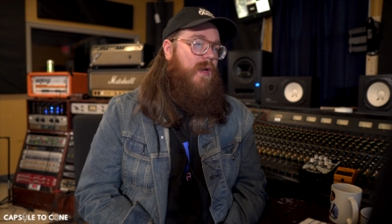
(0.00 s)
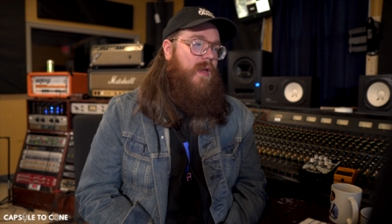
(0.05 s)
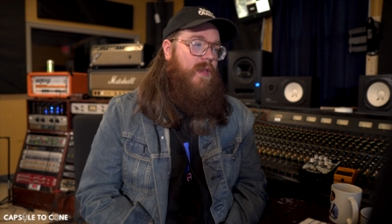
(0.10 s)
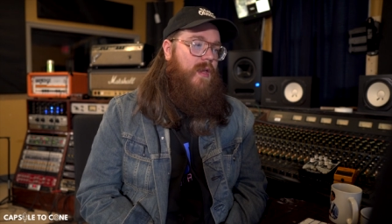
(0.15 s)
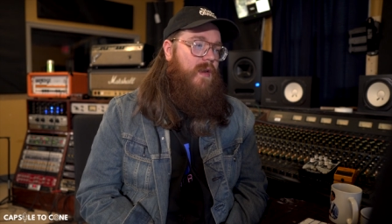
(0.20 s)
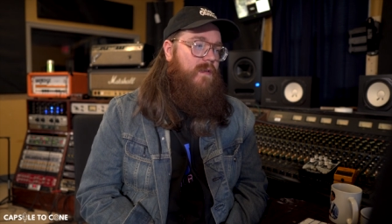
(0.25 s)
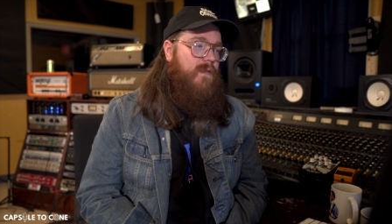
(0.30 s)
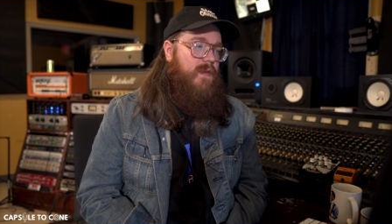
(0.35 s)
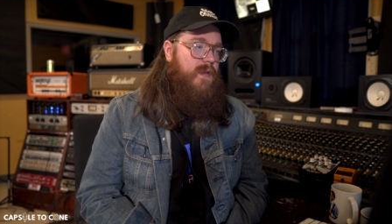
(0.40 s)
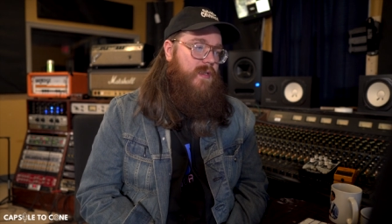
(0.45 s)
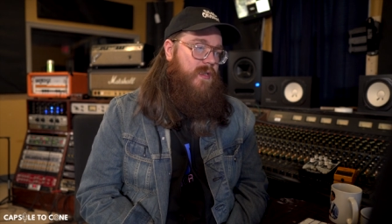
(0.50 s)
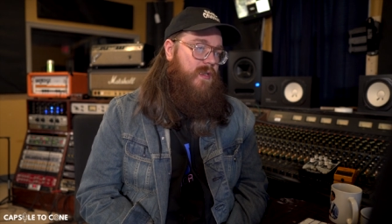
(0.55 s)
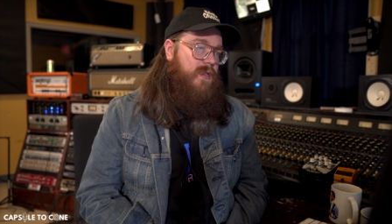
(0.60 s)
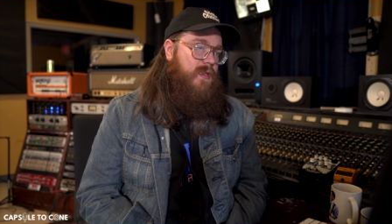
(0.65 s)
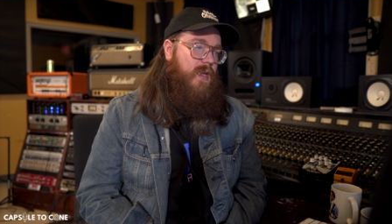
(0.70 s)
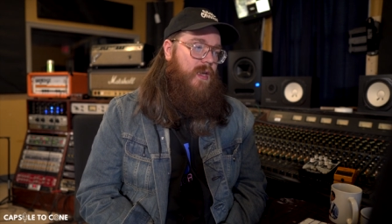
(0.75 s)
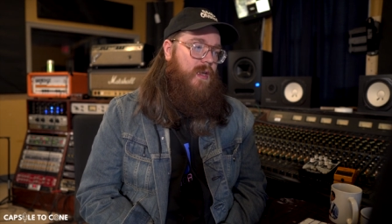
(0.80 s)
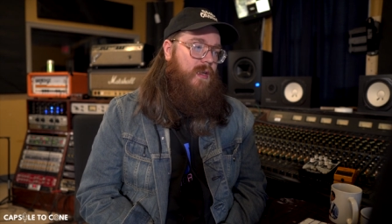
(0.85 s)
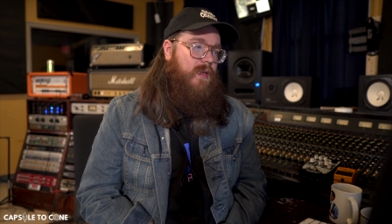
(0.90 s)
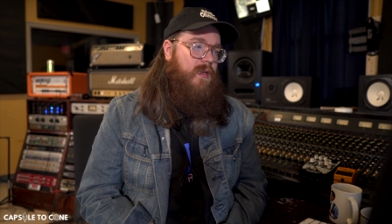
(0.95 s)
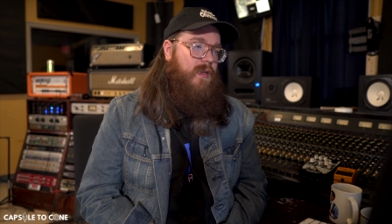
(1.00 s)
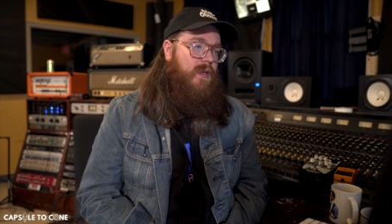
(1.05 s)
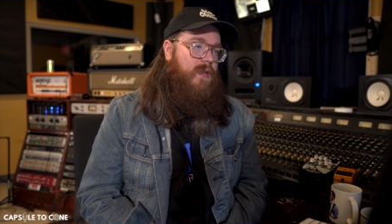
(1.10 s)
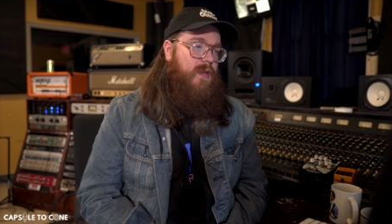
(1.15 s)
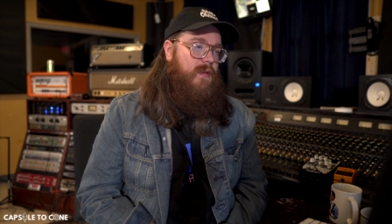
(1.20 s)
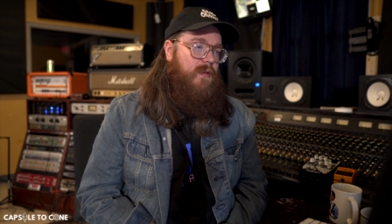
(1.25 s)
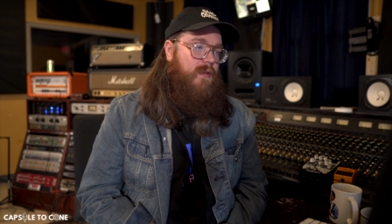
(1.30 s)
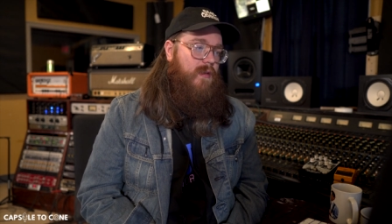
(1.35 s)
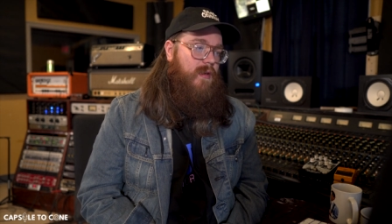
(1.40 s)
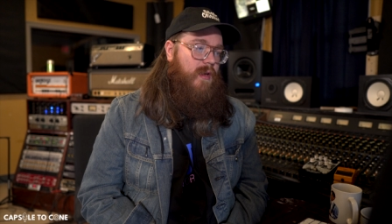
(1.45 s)
A lot of it is just like
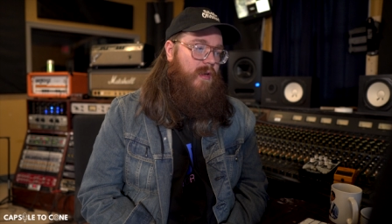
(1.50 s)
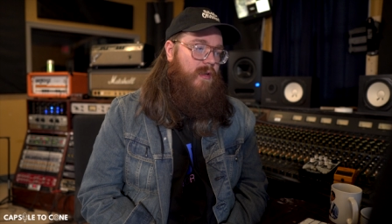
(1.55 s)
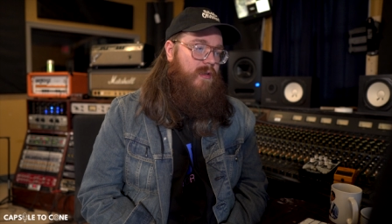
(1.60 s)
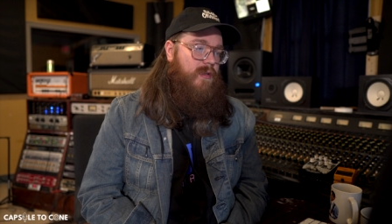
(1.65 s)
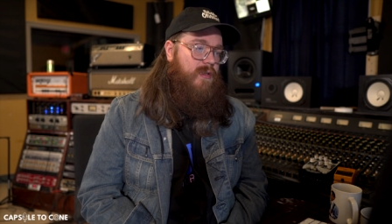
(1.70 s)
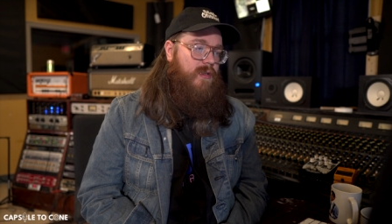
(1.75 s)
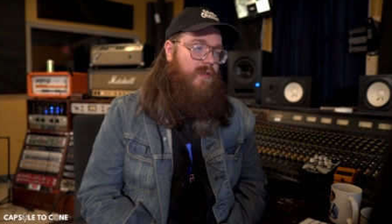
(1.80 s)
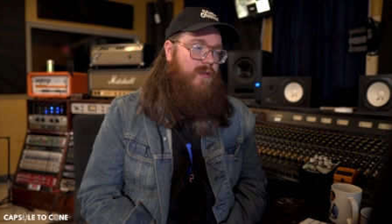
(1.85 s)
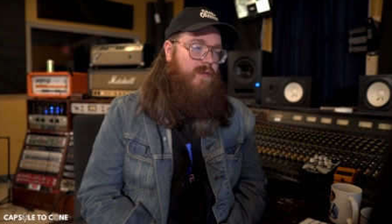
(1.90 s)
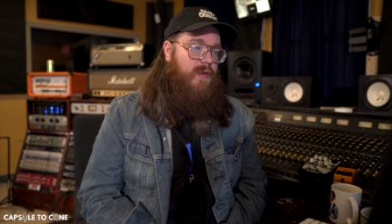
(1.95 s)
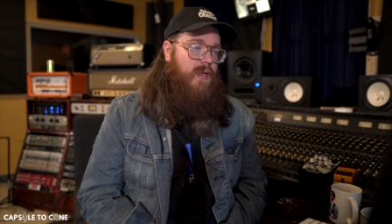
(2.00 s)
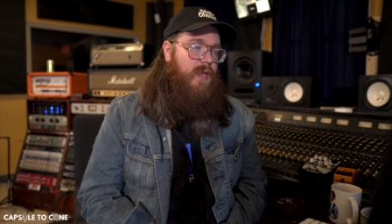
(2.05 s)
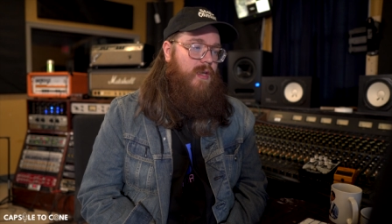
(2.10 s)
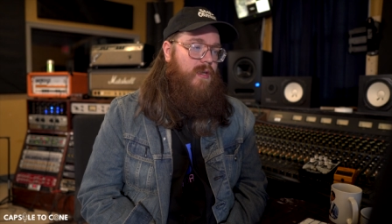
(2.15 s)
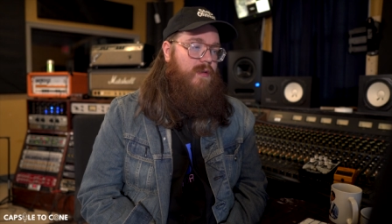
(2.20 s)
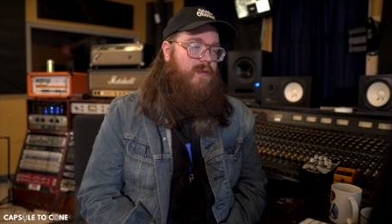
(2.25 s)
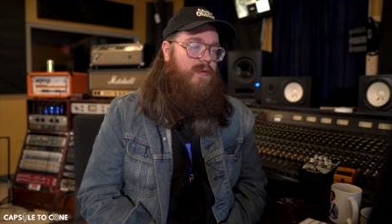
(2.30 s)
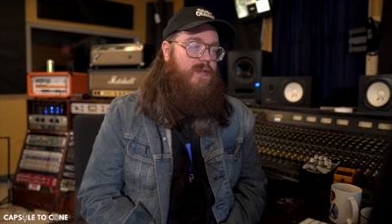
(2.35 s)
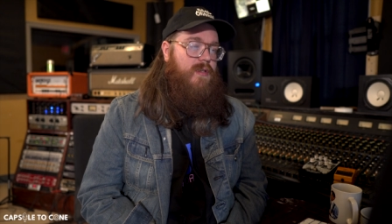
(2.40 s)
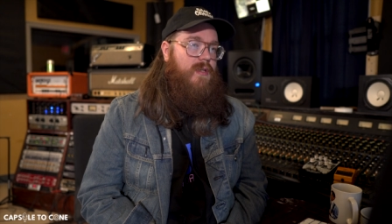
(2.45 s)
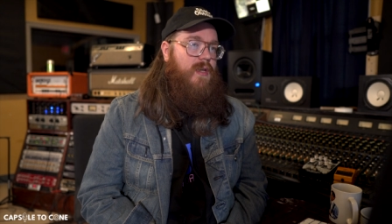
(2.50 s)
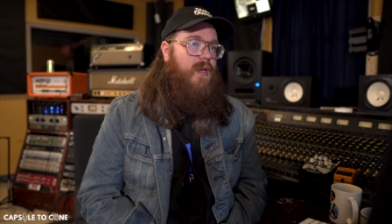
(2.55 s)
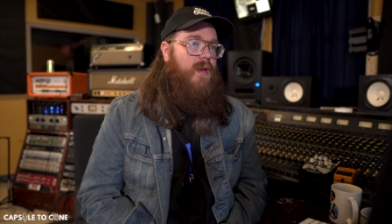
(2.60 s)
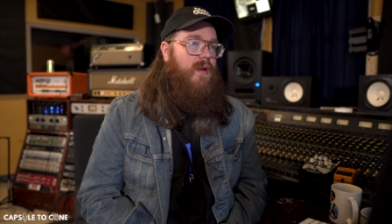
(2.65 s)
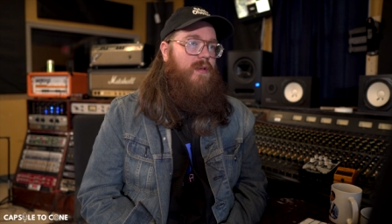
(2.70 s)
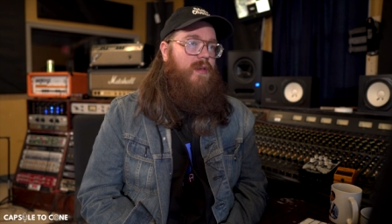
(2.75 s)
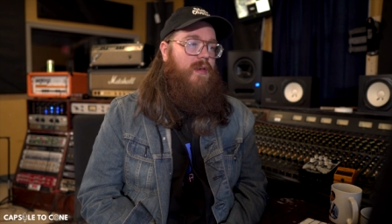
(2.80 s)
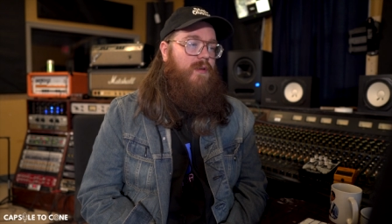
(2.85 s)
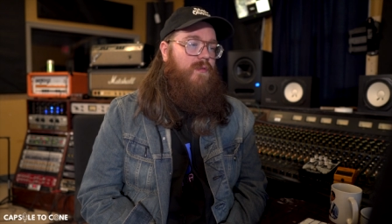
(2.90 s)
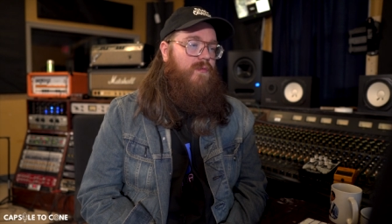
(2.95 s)
do you hit your
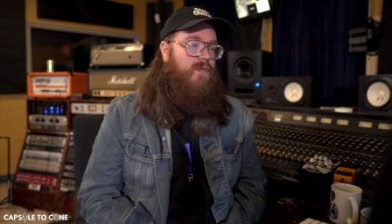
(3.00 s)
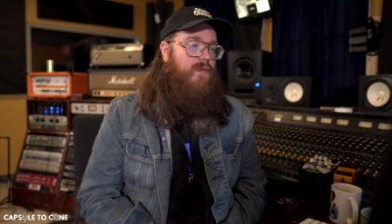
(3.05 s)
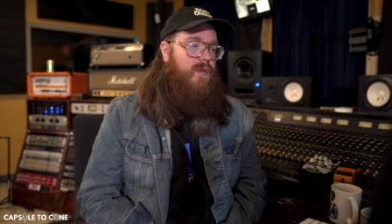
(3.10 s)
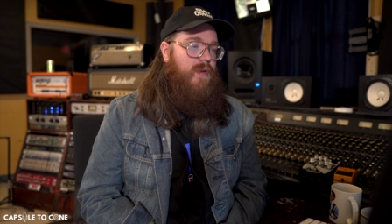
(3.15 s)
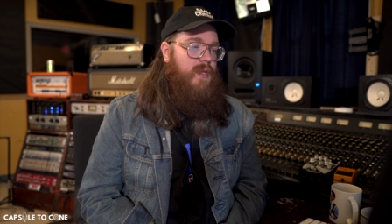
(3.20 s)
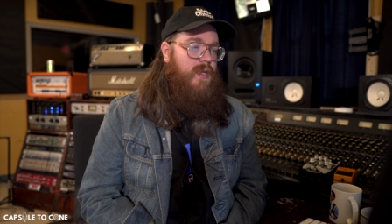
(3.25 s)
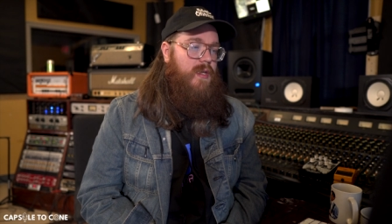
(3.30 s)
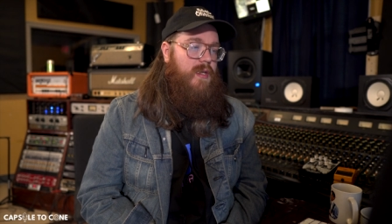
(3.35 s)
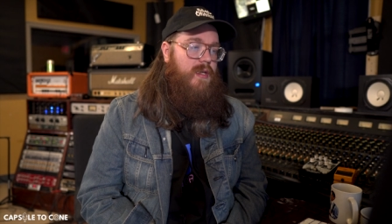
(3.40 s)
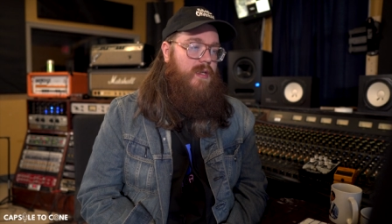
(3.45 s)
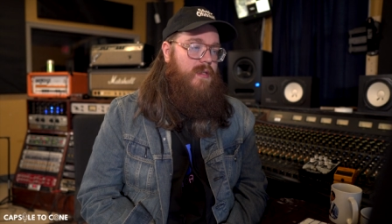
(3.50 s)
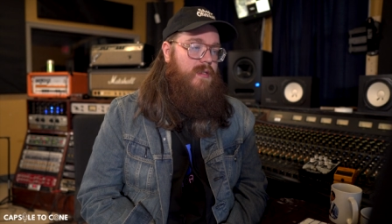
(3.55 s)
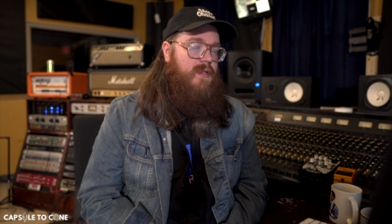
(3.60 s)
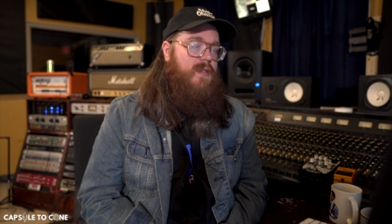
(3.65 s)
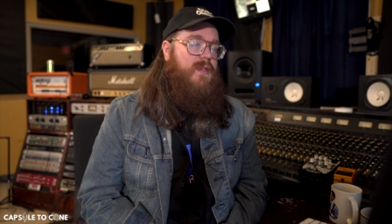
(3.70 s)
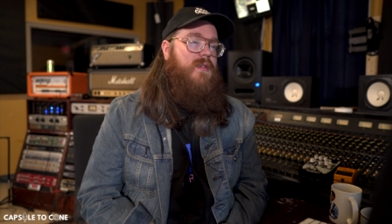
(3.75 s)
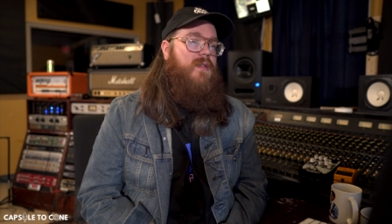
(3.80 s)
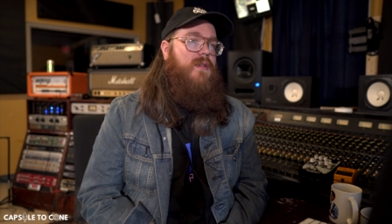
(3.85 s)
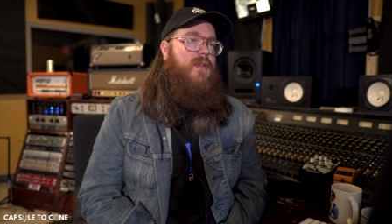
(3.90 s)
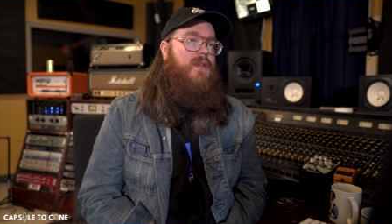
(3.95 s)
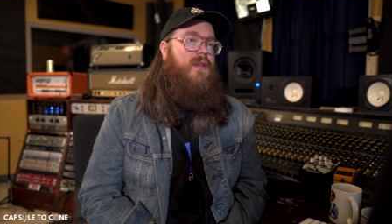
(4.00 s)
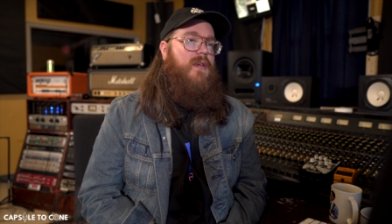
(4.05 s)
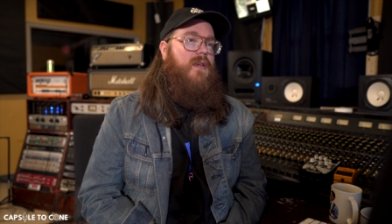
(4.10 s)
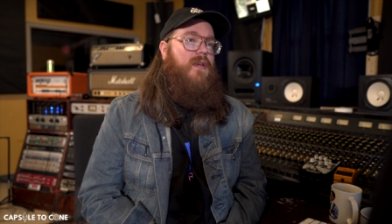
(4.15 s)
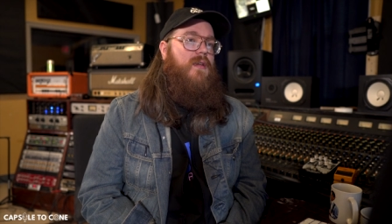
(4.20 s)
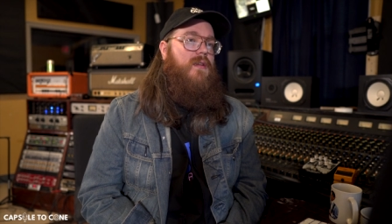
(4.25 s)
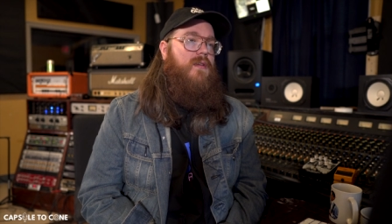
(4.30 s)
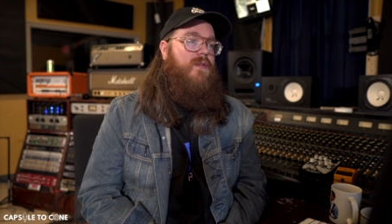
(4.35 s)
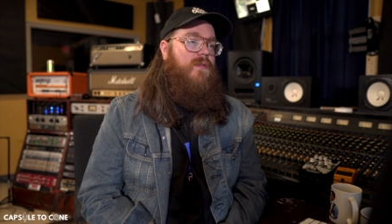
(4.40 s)
snare like really consistently?